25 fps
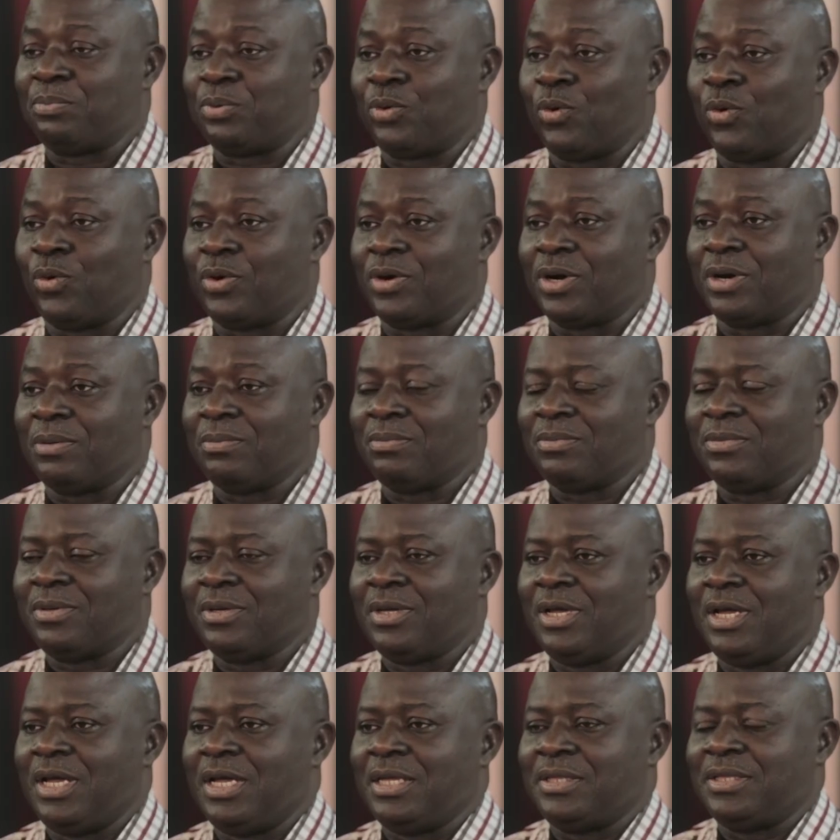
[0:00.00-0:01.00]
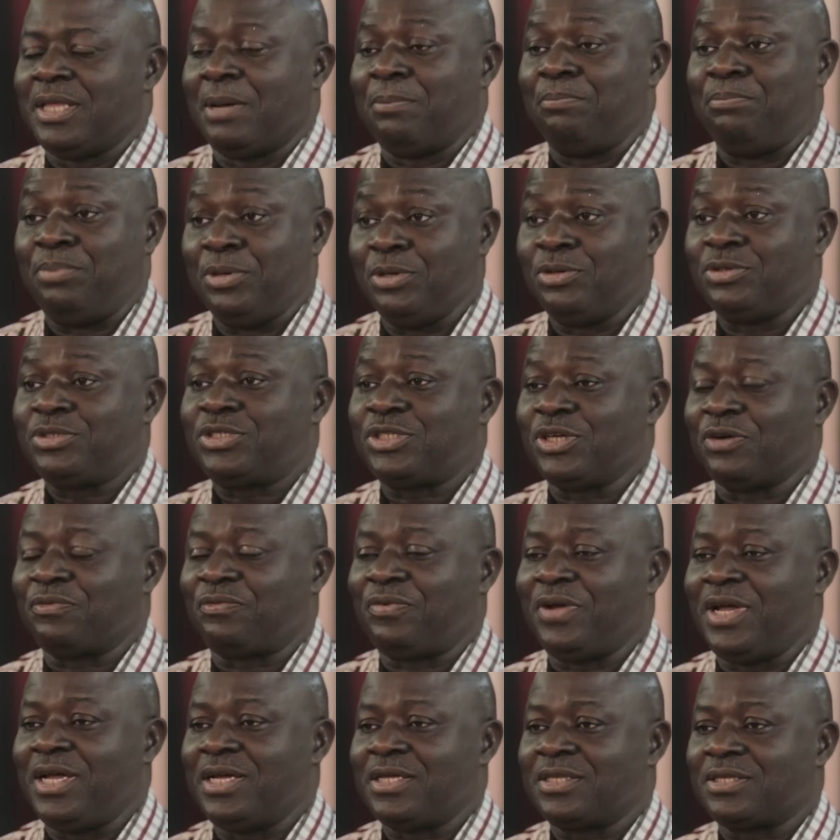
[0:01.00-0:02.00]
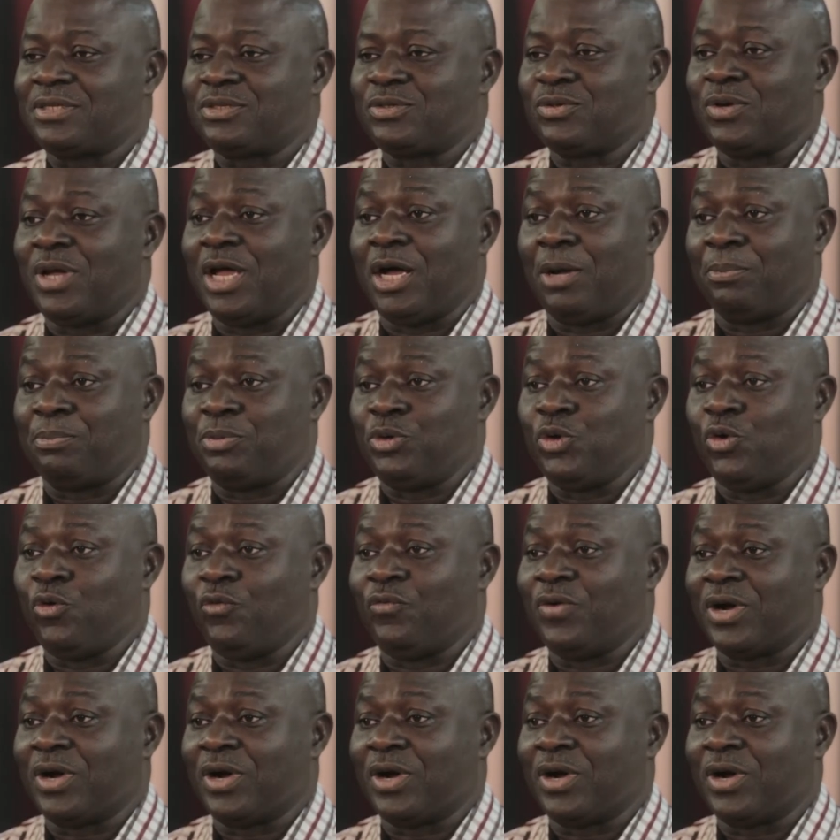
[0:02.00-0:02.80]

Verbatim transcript: program that builds your faith to help you